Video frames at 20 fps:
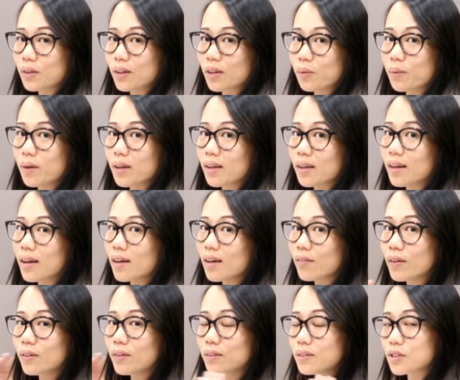that we can have
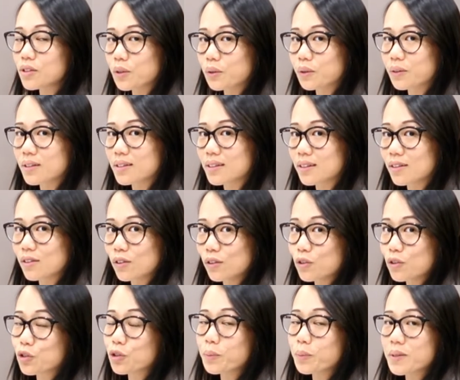our shoulders at a
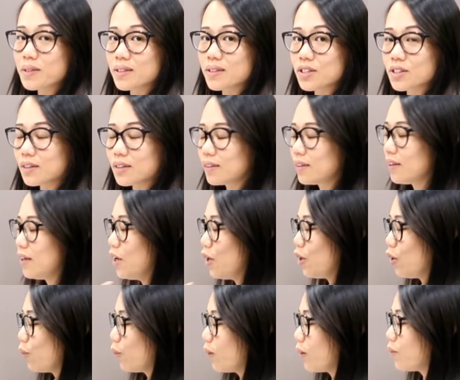neutral position
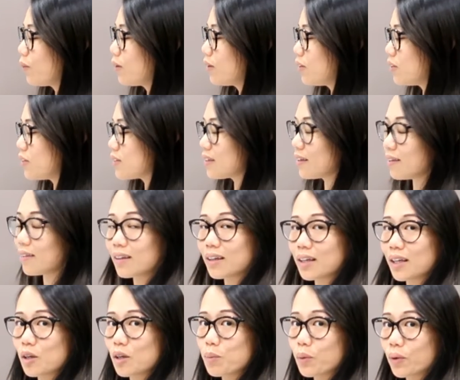when we're using the
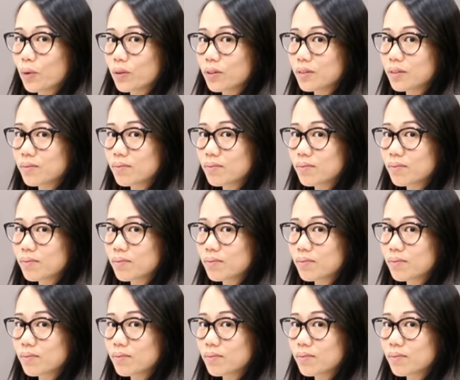keyboard.